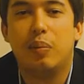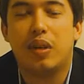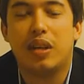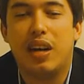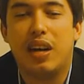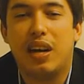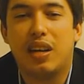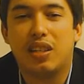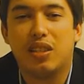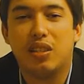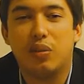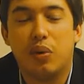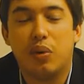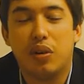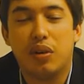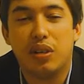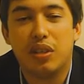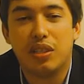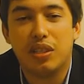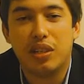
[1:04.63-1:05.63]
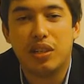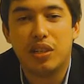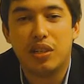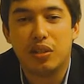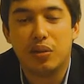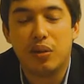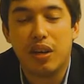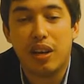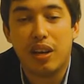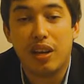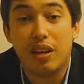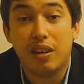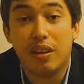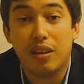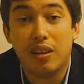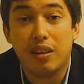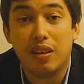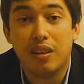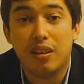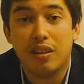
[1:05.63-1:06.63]
Mika Häkkinen won the title
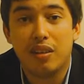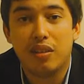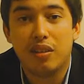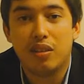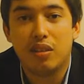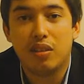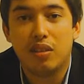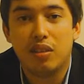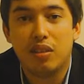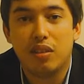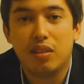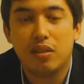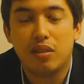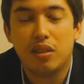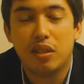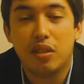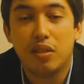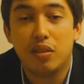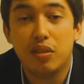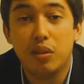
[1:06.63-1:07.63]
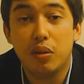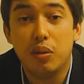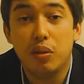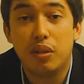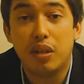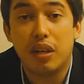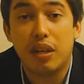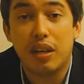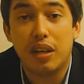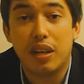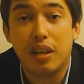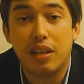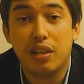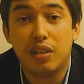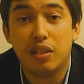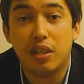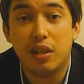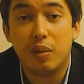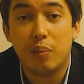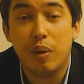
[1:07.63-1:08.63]
in Suzuka
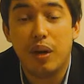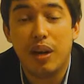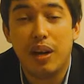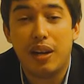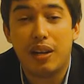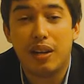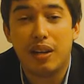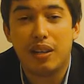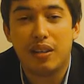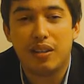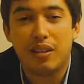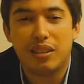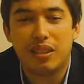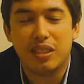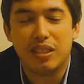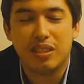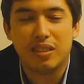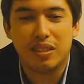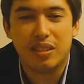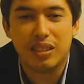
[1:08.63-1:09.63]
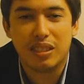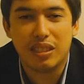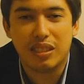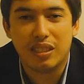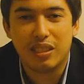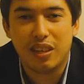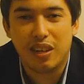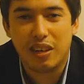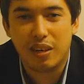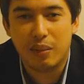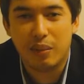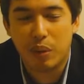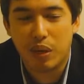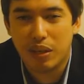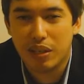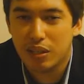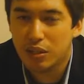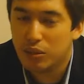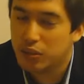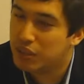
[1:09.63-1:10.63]
in Japan in 1999,
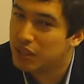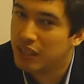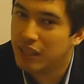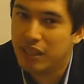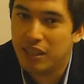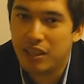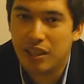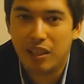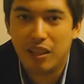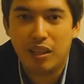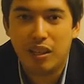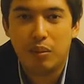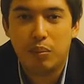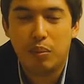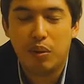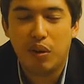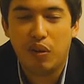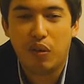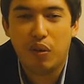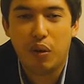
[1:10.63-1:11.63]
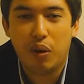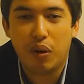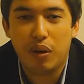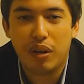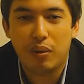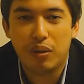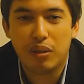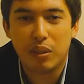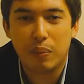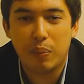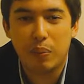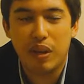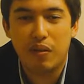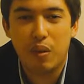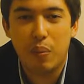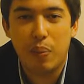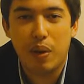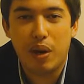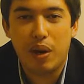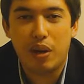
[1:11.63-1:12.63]
but this was before there was a bit
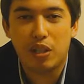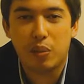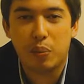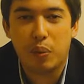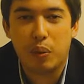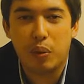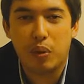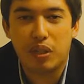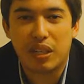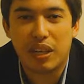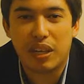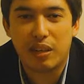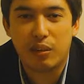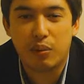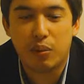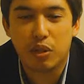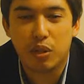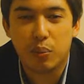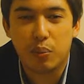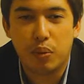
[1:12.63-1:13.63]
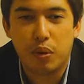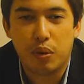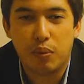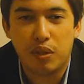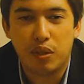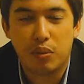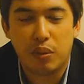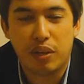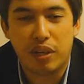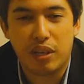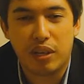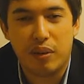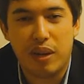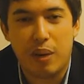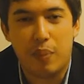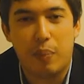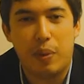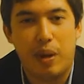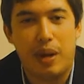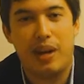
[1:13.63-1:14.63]
of a bargeboard gate. Ross Brawn was running
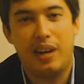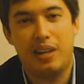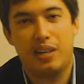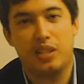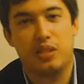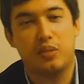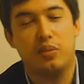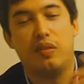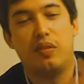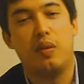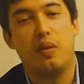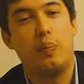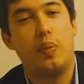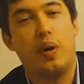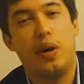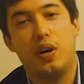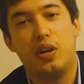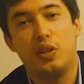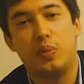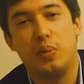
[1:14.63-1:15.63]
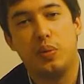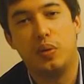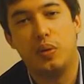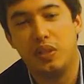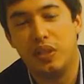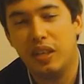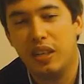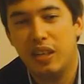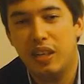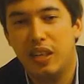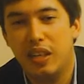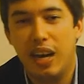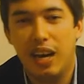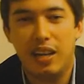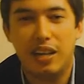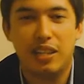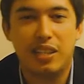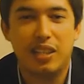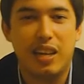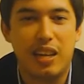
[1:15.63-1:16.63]
around Paris with a bargeboard
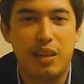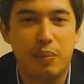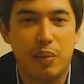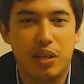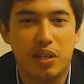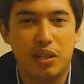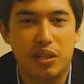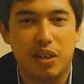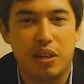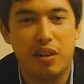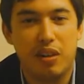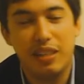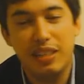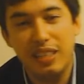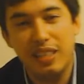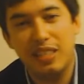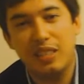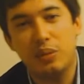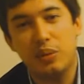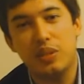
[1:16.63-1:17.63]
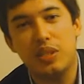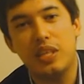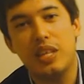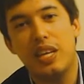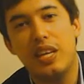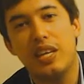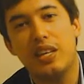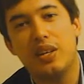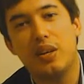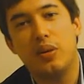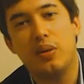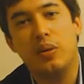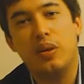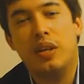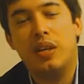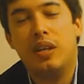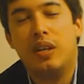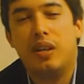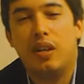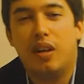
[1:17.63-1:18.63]
and a tape measure going, this was
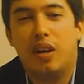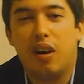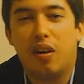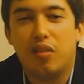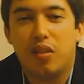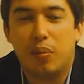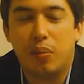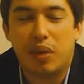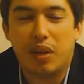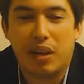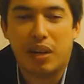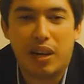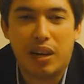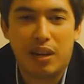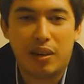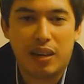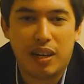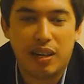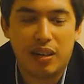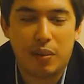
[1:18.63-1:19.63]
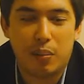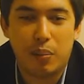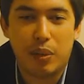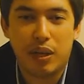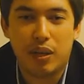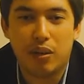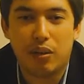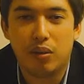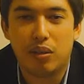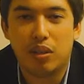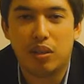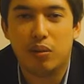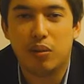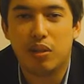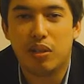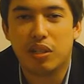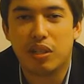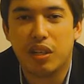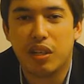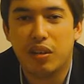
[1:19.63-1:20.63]
legal, after McLaren had appealed the
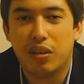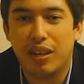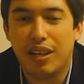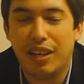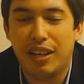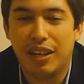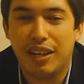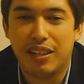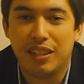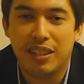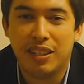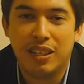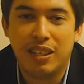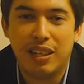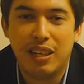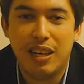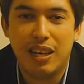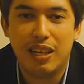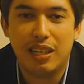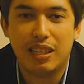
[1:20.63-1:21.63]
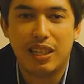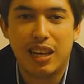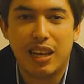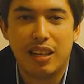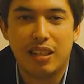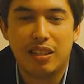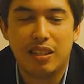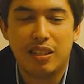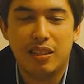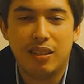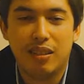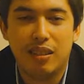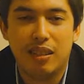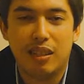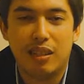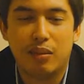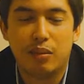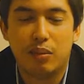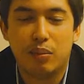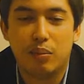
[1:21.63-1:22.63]
result, and in the end
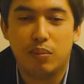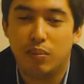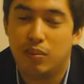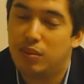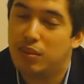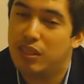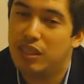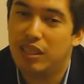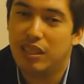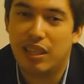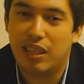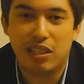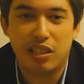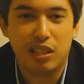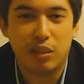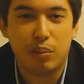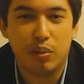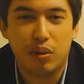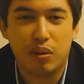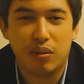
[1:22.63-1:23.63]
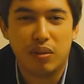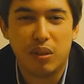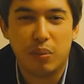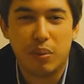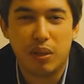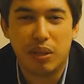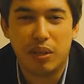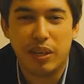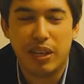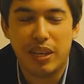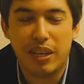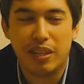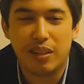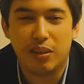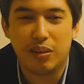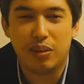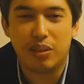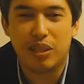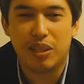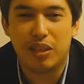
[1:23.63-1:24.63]
it did actually prove to be
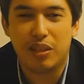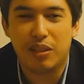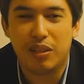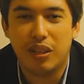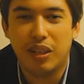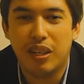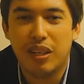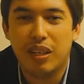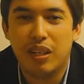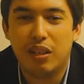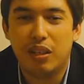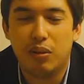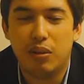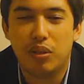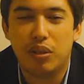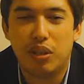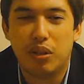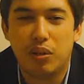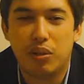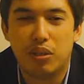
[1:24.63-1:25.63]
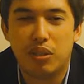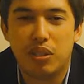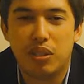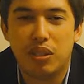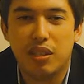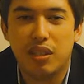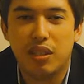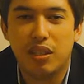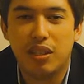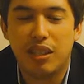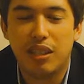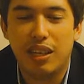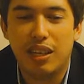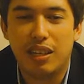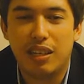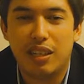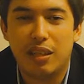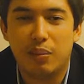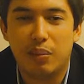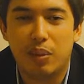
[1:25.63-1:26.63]
legal, so the result stood,
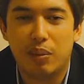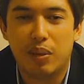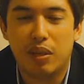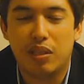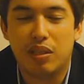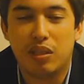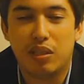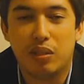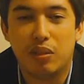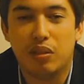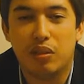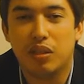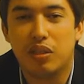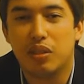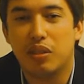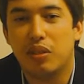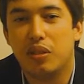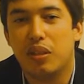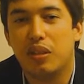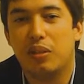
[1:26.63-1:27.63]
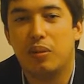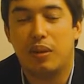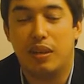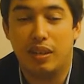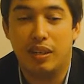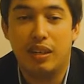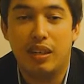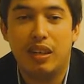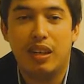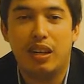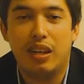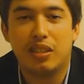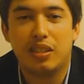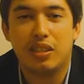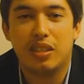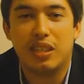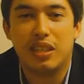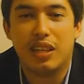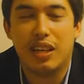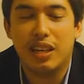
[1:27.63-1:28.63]
and then we went to Suzuka where,
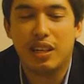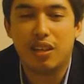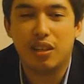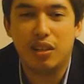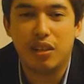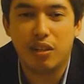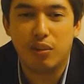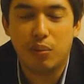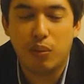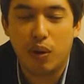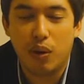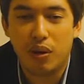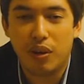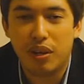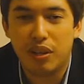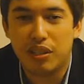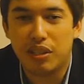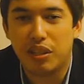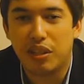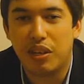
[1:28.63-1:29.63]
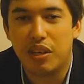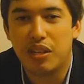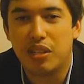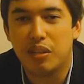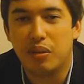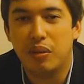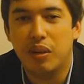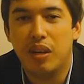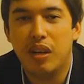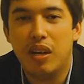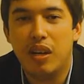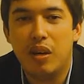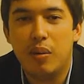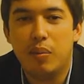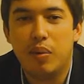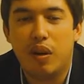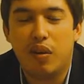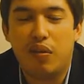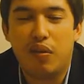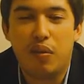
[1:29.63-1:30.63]
as I said, Häkkinen won the title,
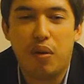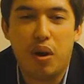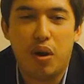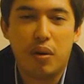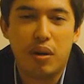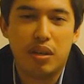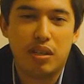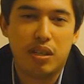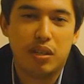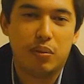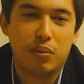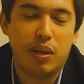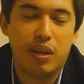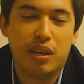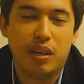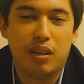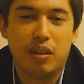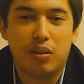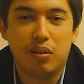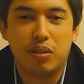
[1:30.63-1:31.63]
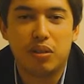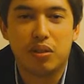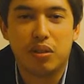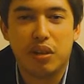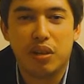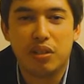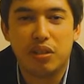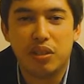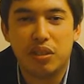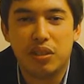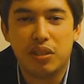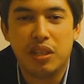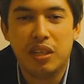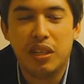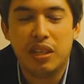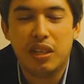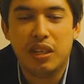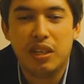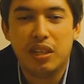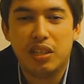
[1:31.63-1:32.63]
but Ferrari did win the Constructors'
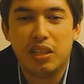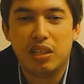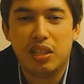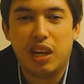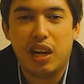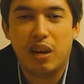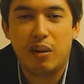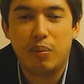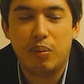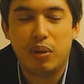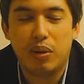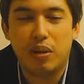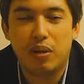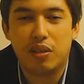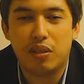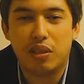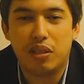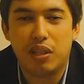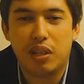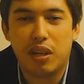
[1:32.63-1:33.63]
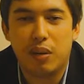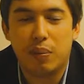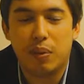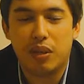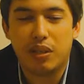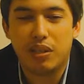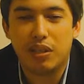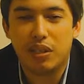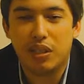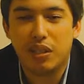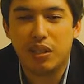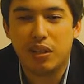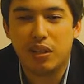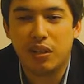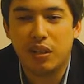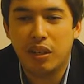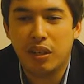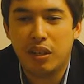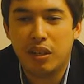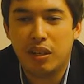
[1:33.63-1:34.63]
Championship. And
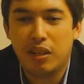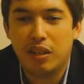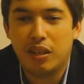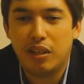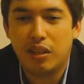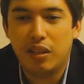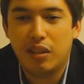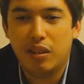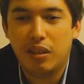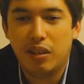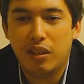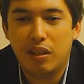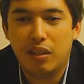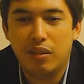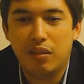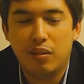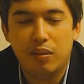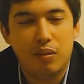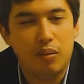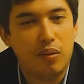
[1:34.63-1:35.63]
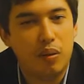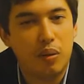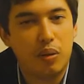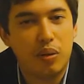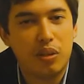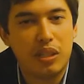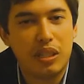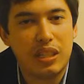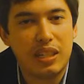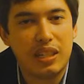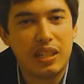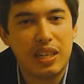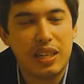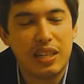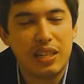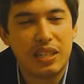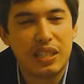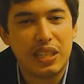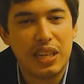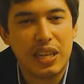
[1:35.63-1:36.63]
so 14
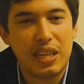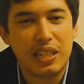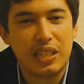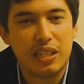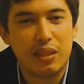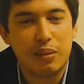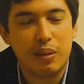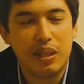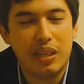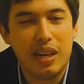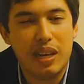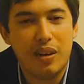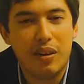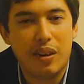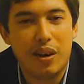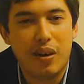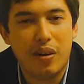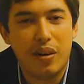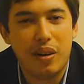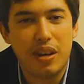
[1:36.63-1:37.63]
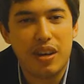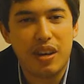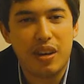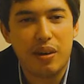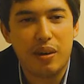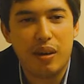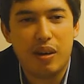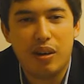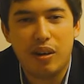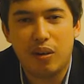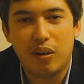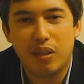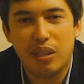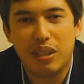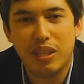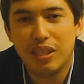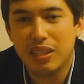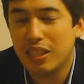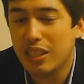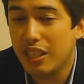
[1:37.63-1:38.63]
years later we now go there
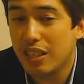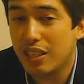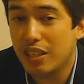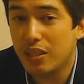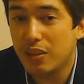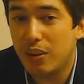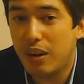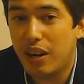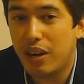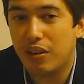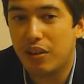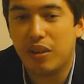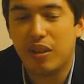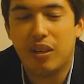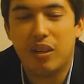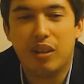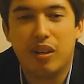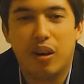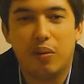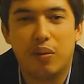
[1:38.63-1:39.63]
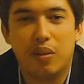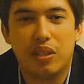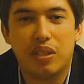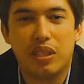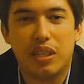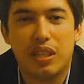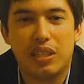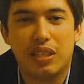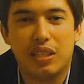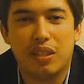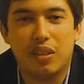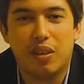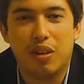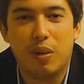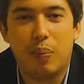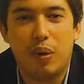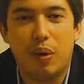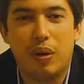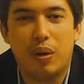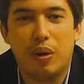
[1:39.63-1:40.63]
after the second round of the season,
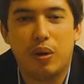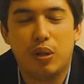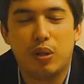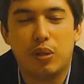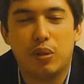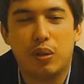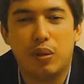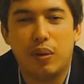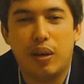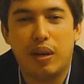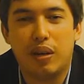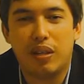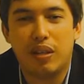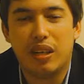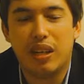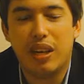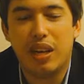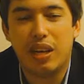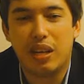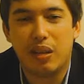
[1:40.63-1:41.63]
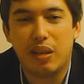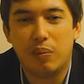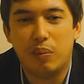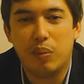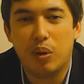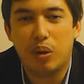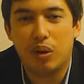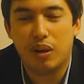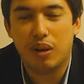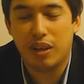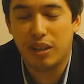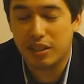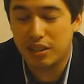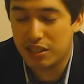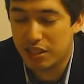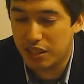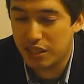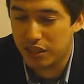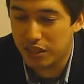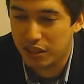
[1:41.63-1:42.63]
not the penultimate round anymore.
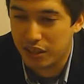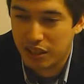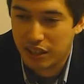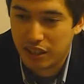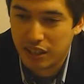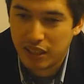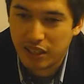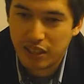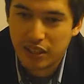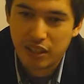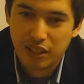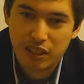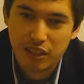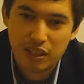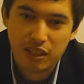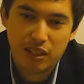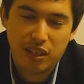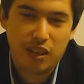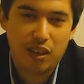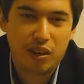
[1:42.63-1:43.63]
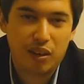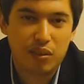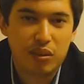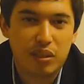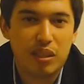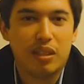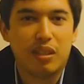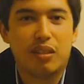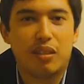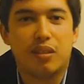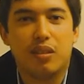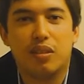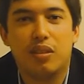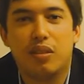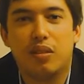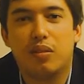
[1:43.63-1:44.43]
And so after